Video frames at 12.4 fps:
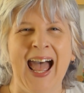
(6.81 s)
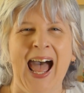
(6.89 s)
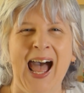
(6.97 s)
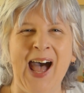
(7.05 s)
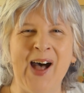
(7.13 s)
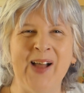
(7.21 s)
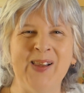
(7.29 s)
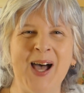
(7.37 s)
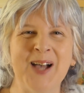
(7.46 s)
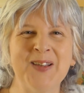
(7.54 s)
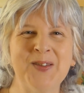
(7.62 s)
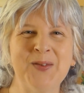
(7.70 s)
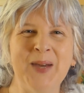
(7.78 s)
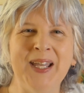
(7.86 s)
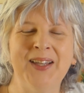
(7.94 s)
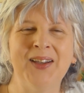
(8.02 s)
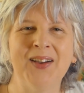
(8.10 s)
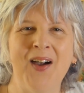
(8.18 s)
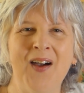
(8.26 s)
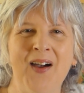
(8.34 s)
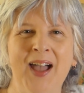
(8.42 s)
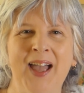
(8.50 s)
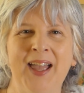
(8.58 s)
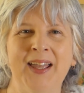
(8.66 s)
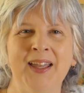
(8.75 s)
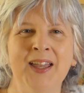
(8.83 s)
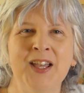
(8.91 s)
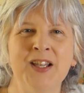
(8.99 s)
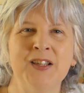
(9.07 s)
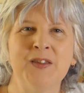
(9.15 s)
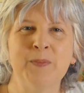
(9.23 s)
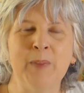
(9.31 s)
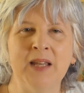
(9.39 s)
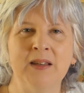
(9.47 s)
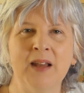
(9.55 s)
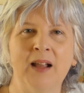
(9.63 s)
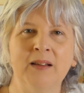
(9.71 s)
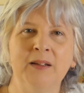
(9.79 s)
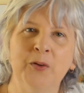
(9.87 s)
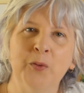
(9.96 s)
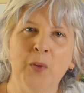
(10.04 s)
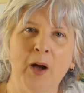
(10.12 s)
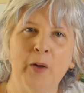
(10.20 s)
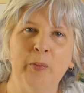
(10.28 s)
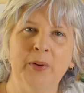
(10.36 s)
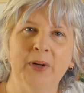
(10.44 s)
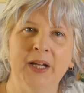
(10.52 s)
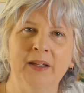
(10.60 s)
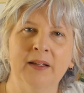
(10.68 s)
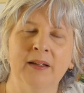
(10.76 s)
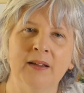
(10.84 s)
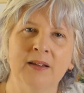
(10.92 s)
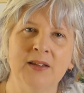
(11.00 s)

Last week I spent a little while putting